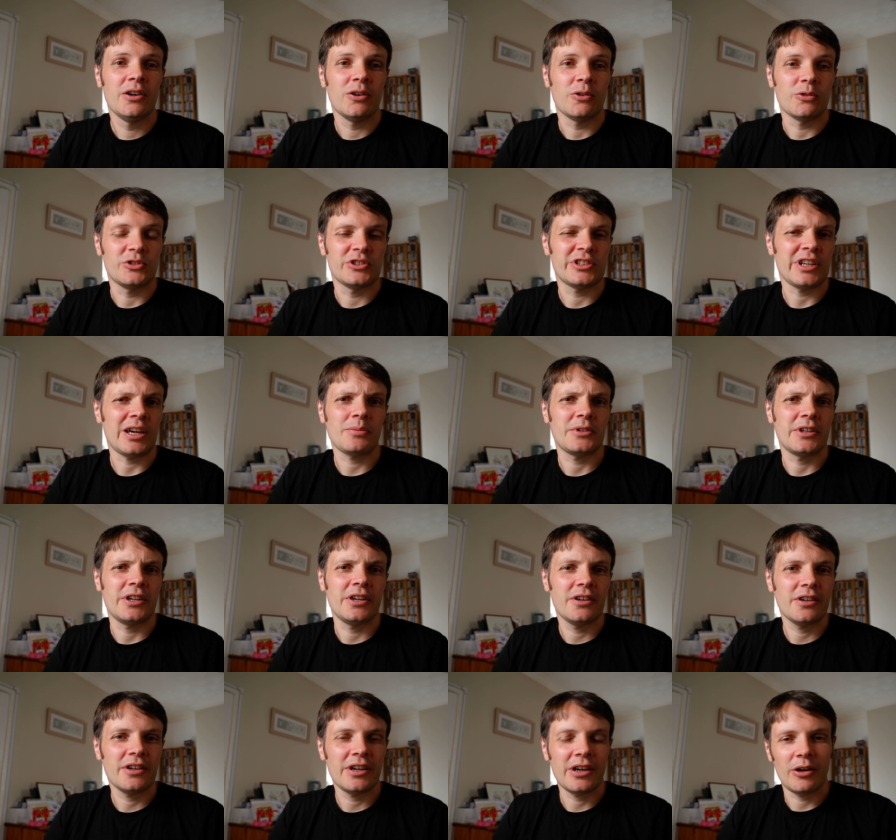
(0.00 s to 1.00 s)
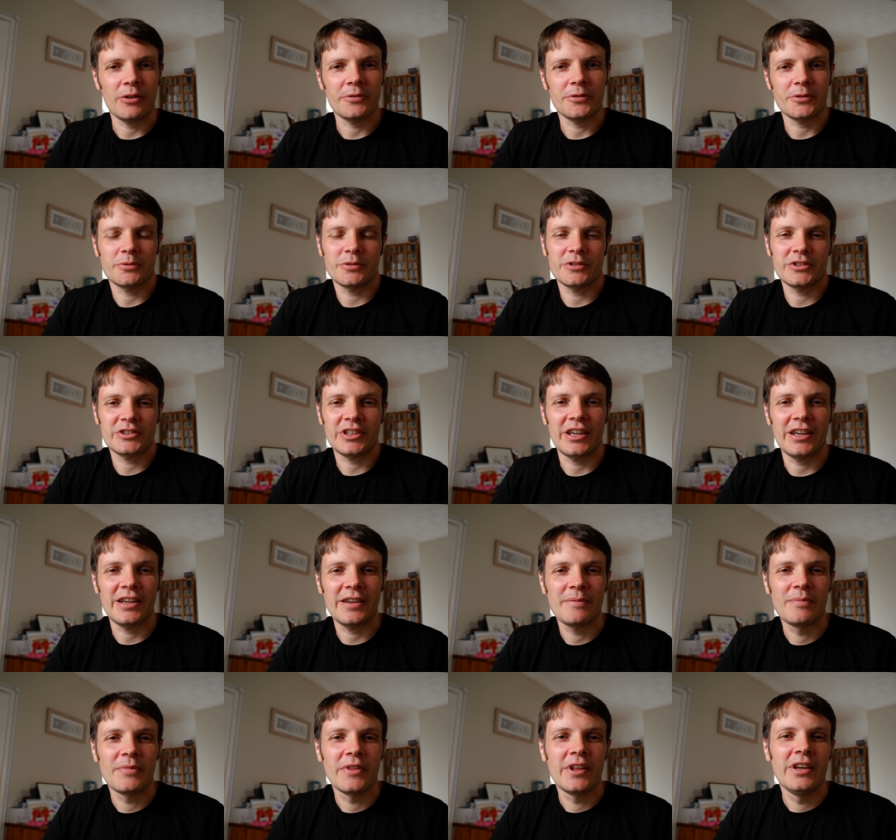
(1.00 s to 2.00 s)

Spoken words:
or Zapier, however you want to say it,